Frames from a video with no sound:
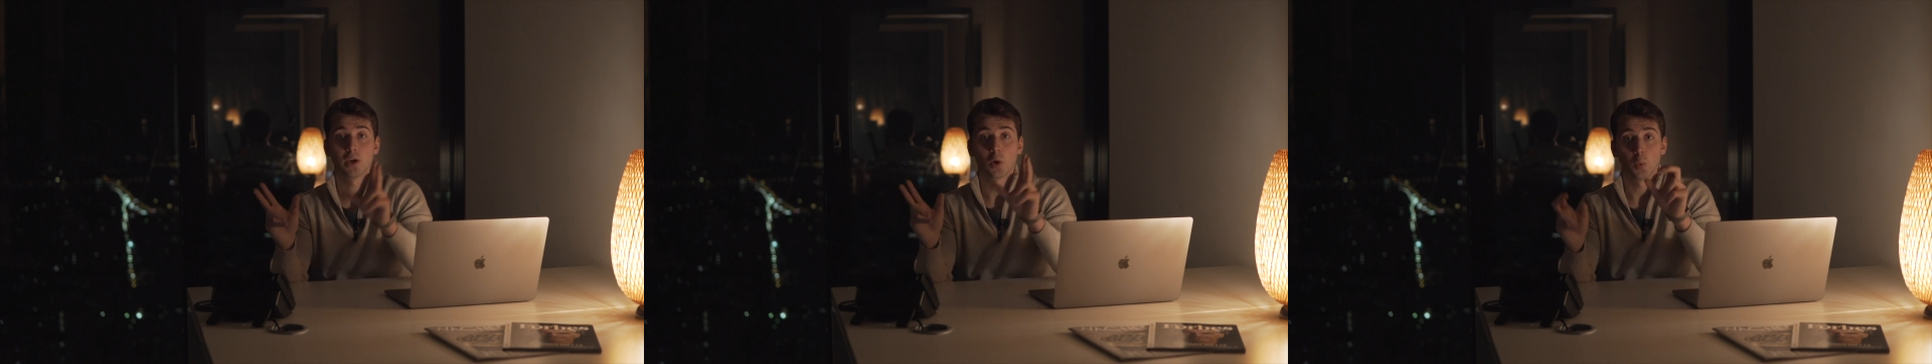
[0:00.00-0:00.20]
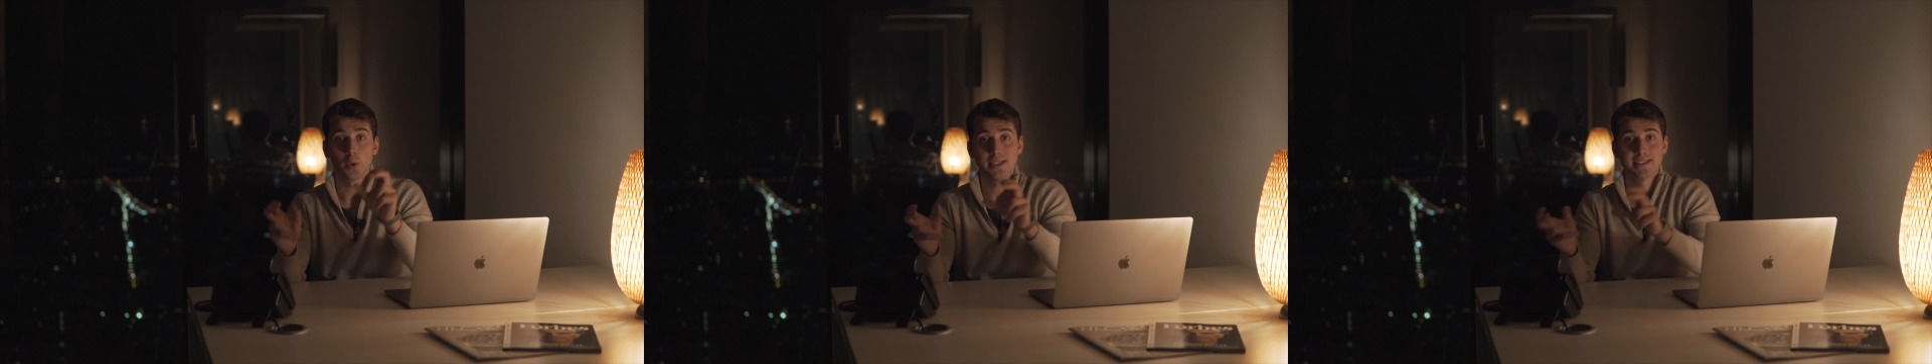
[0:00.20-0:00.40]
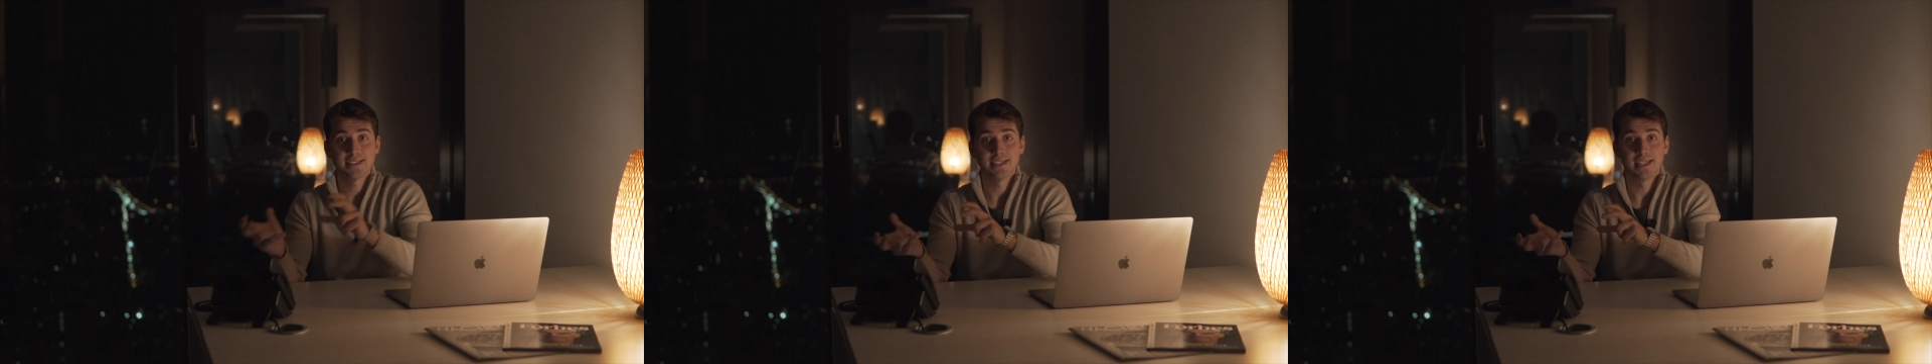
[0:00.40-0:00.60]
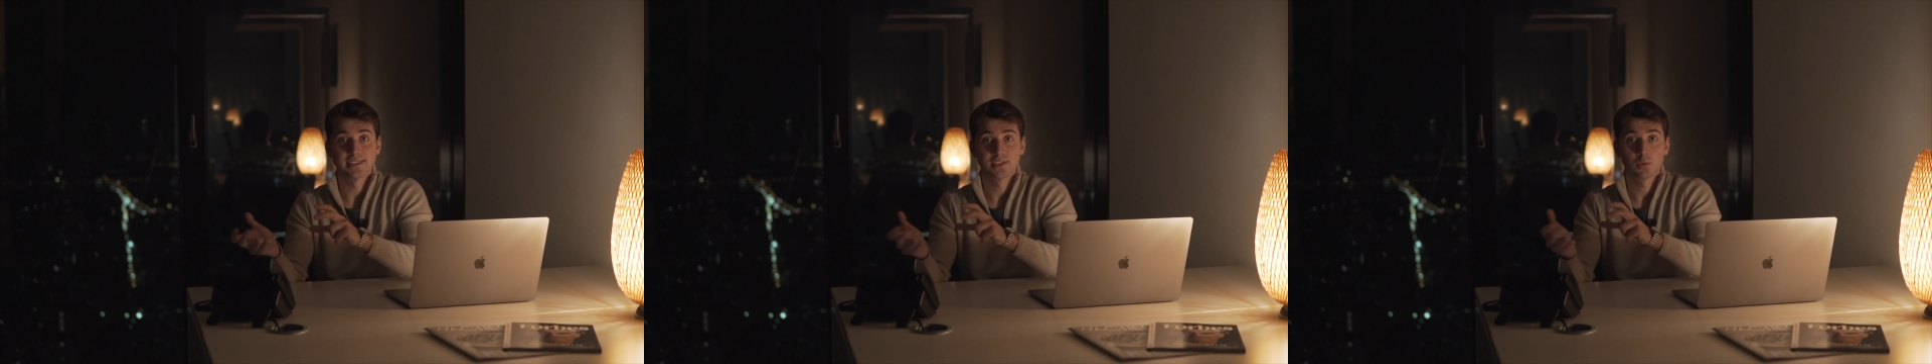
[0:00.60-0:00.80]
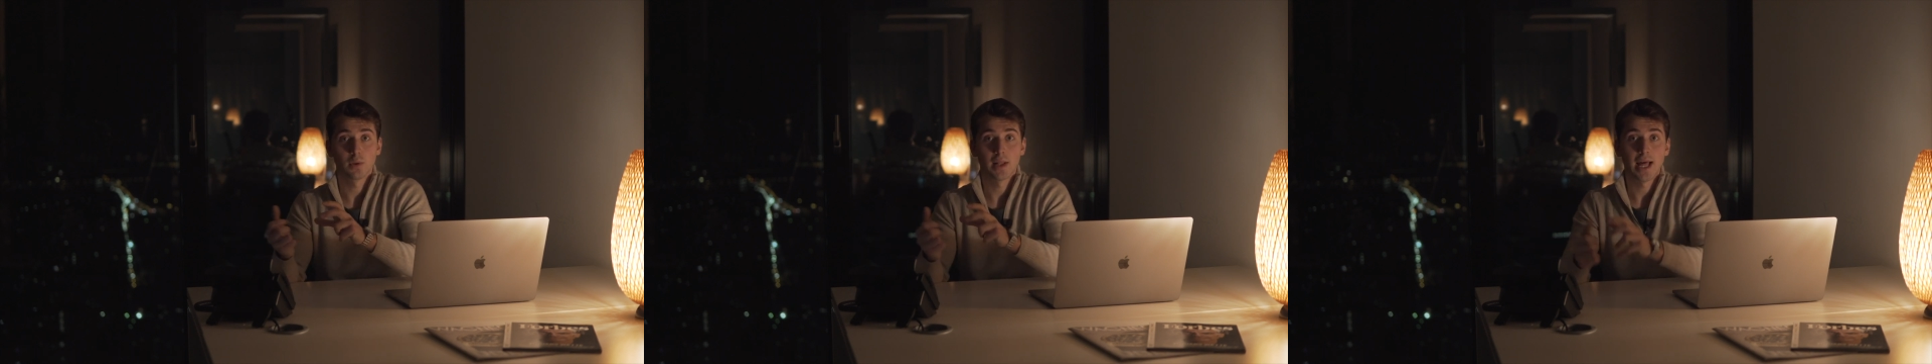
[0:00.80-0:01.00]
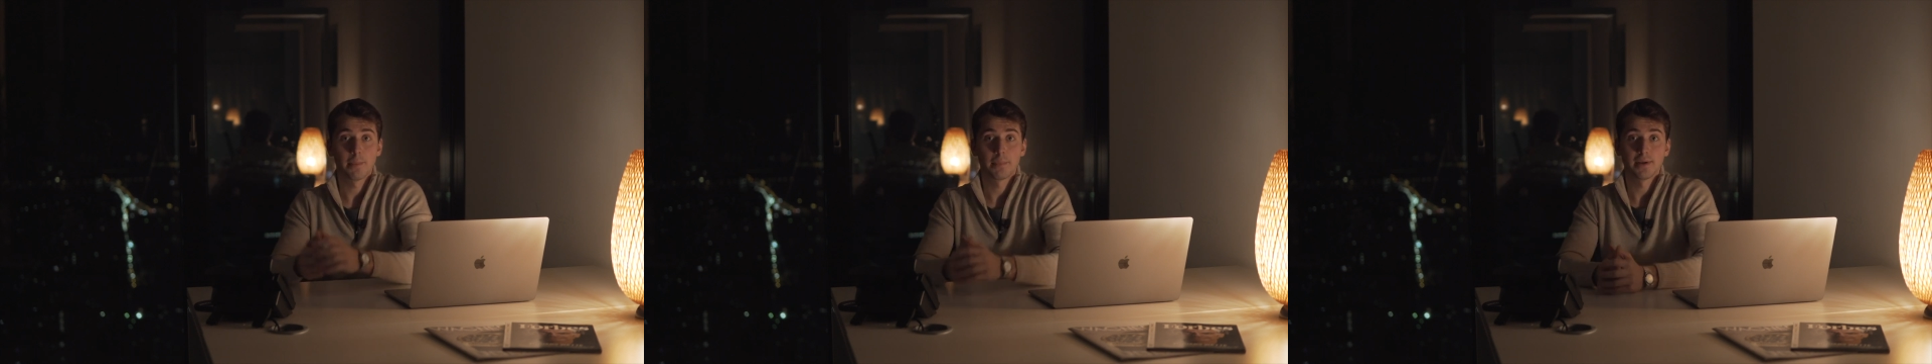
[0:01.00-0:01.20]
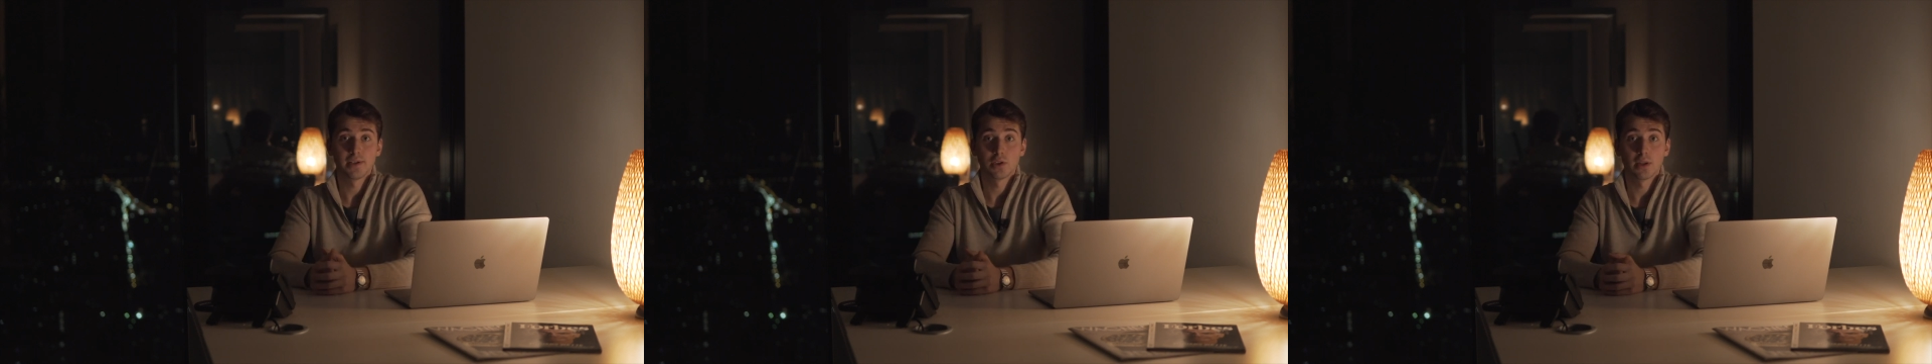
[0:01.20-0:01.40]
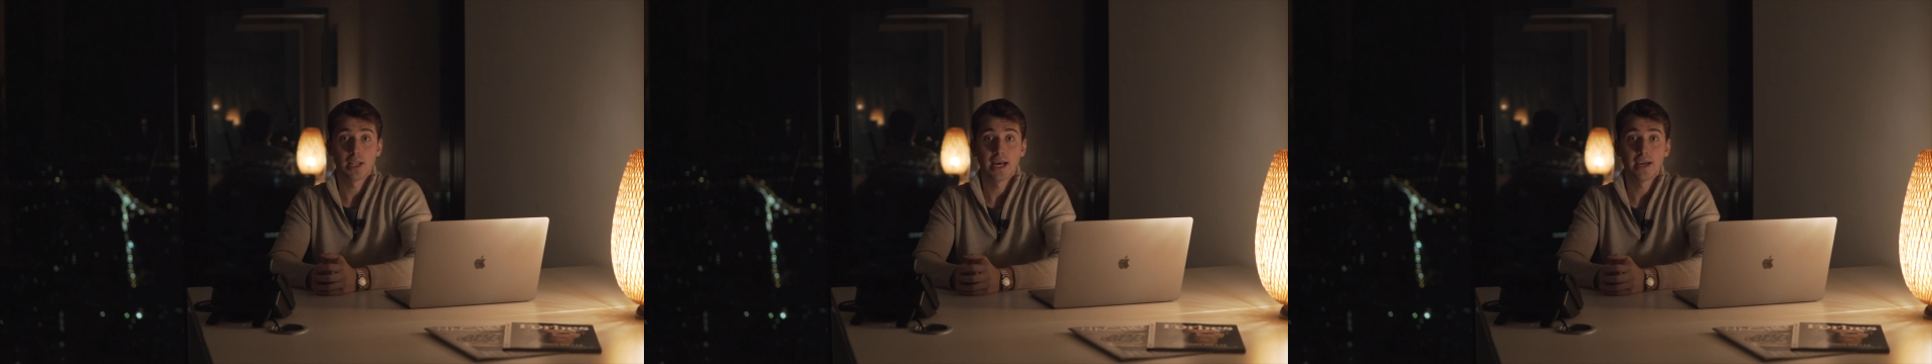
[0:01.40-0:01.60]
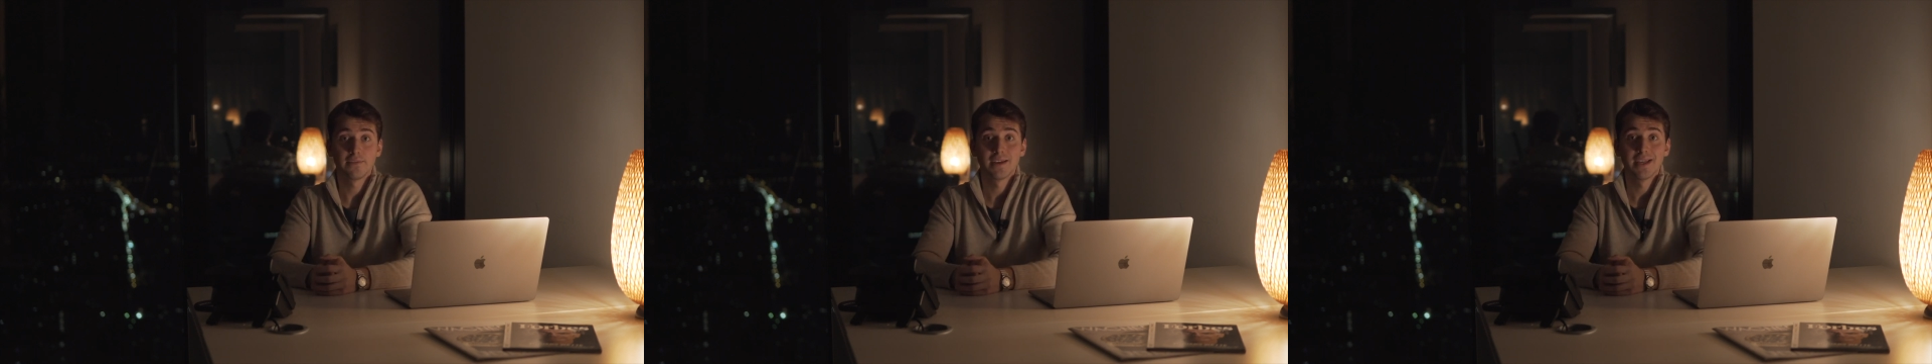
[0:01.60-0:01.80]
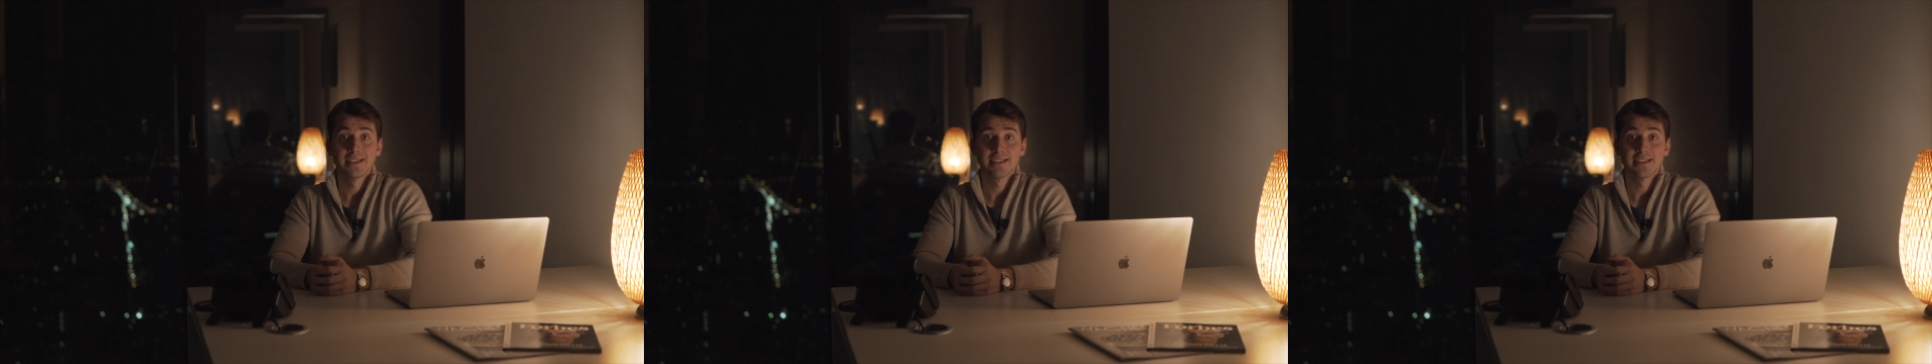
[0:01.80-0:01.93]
coincidences will happen in your life